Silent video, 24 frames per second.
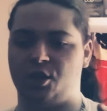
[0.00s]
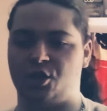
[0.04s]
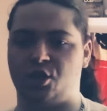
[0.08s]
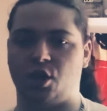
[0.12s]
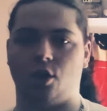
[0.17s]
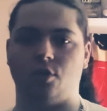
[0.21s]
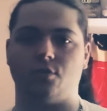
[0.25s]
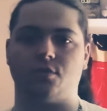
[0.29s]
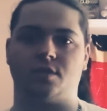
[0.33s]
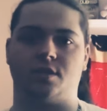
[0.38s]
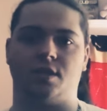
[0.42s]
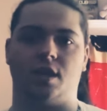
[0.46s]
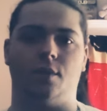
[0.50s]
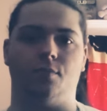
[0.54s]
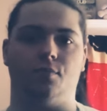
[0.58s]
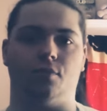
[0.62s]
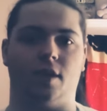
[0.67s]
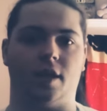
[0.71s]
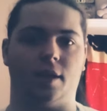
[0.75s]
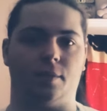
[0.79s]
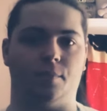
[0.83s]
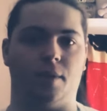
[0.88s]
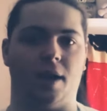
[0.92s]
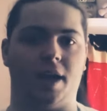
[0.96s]
goes up
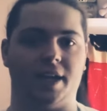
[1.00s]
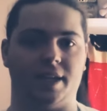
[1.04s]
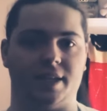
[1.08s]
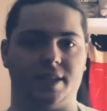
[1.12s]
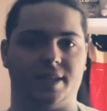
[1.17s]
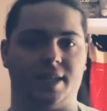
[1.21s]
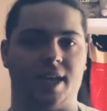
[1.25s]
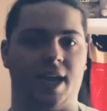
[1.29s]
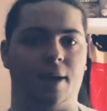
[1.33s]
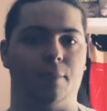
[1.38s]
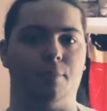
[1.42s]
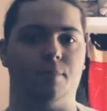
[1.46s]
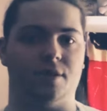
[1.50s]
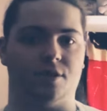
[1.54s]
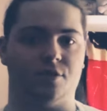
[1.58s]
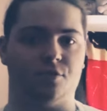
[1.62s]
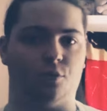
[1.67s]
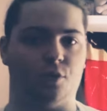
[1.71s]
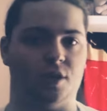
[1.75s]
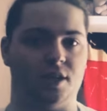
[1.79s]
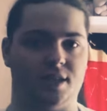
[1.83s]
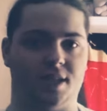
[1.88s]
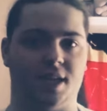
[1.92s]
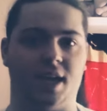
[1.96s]
like by
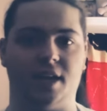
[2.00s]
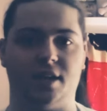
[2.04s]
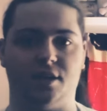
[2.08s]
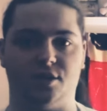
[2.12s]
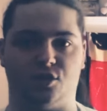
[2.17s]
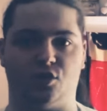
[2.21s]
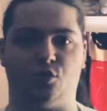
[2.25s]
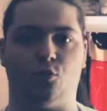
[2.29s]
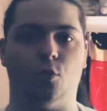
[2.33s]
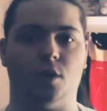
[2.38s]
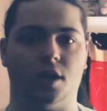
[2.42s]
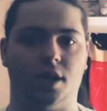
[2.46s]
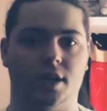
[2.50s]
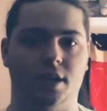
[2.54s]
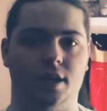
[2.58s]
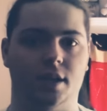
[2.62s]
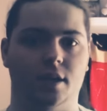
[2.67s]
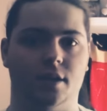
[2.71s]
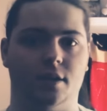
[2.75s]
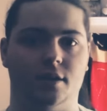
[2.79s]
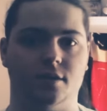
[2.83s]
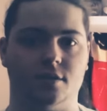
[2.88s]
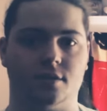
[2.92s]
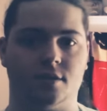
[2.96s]
between 10 and 20
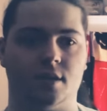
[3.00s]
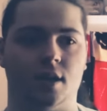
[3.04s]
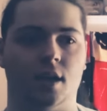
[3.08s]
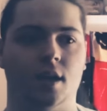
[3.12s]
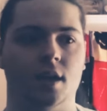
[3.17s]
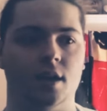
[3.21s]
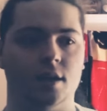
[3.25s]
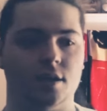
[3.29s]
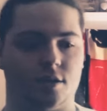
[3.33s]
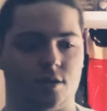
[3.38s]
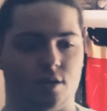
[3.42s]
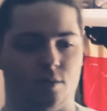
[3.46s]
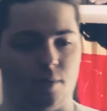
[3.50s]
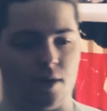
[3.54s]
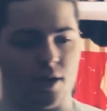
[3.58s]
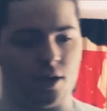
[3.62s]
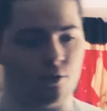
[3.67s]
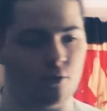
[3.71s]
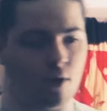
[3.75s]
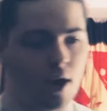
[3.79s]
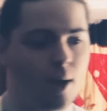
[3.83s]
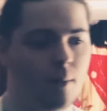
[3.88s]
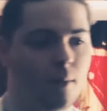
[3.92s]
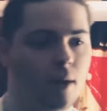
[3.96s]
years. So my
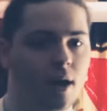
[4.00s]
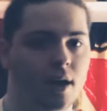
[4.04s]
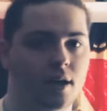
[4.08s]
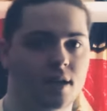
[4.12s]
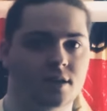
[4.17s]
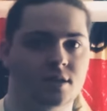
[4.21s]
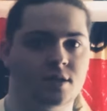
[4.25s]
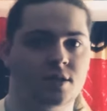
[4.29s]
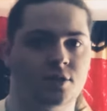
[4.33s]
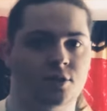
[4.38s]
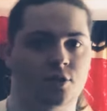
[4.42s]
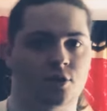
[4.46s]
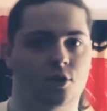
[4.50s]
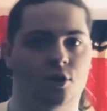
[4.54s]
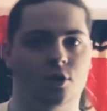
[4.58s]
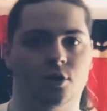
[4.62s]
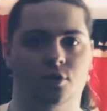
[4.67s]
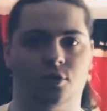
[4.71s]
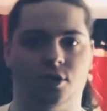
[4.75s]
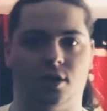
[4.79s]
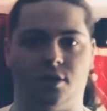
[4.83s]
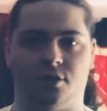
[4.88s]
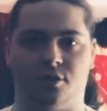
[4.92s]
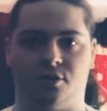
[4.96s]
grandma is in her
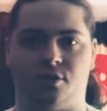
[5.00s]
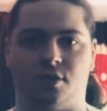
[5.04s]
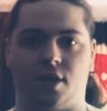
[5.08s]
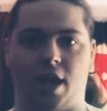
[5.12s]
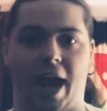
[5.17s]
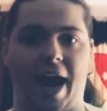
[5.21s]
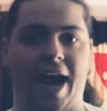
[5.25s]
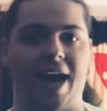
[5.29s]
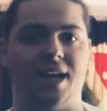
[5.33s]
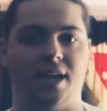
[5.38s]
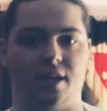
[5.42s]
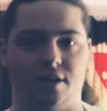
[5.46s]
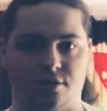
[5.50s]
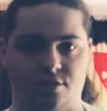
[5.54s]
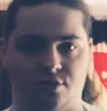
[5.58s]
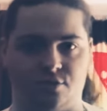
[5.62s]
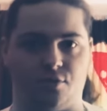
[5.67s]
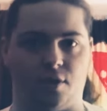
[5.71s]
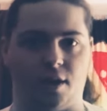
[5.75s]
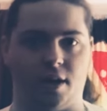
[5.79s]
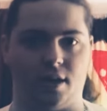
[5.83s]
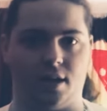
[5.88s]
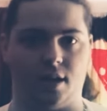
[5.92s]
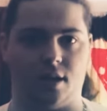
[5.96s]
early 80s
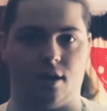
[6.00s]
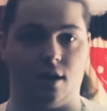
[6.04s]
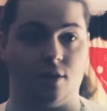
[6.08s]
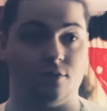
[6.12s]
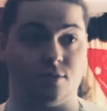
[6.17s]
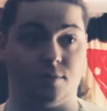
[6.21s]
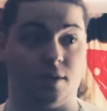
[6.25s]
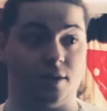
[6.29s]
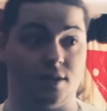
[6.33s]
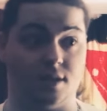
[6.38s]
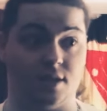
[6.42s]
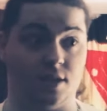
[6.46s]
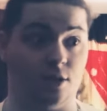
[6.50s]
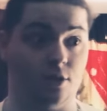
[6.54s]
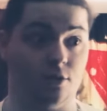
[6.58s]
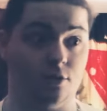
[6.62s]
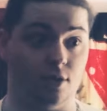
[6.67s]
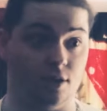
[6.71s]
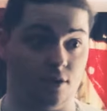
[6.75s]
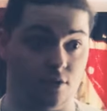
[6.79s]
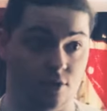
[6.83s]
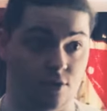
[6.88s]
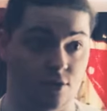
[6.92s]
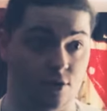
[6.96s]
right now. I was about to say
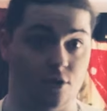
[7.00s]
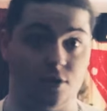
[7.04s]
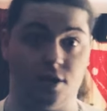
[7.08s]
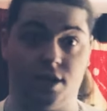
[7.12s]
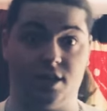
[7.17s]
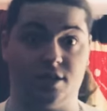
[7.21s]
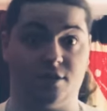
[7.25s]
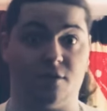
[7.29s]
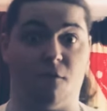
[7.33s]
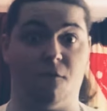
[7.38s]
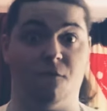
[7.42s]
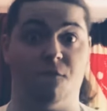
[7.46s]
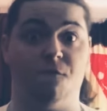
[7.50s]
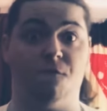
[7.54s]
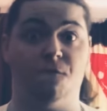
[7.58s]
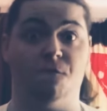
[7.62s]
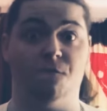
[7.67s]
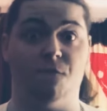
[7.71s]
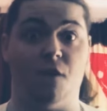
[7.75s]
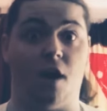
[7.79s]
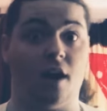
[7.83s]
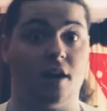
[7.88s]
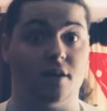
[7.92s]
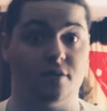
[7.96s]
early 30s.
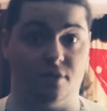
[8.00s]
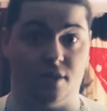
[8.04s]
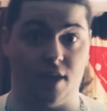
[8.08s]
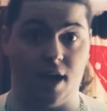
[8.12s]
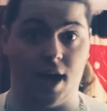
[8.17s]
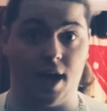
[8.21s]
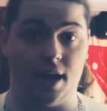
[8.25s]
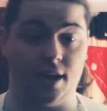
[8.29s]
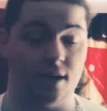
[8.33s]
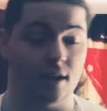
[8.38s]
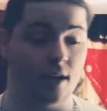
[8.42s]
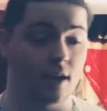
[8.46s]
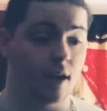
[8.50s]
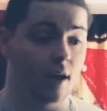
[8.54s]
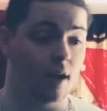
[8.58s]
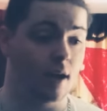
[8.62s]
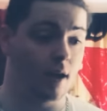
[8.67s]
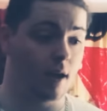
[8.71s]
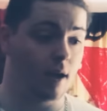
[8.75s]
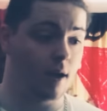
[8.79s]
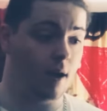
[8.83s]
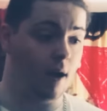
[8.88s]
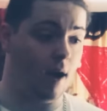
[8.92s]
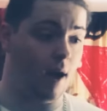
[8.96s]
Fuck that.
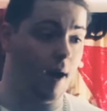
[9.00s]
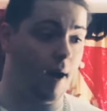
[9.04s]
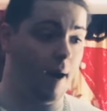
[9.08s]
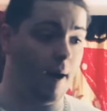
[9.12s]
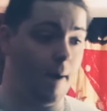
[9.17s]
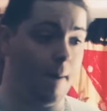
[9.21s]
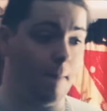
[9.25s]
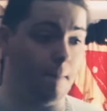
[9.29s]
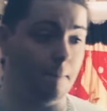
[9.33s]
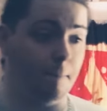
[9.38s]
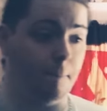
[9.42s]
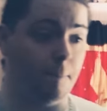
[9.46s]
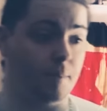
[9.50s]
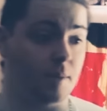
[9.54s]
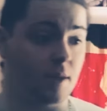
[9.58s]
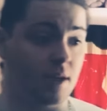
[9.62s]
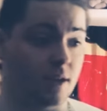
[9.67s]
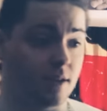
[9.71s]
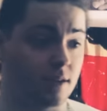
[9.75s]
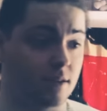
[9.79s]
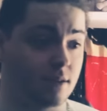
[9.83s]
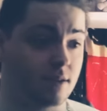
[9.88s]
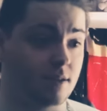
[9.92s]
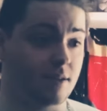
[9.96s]

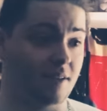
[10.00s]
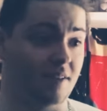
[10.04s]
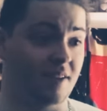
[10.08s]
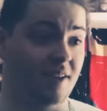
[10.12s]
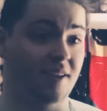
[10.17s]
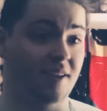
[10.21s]
Because um,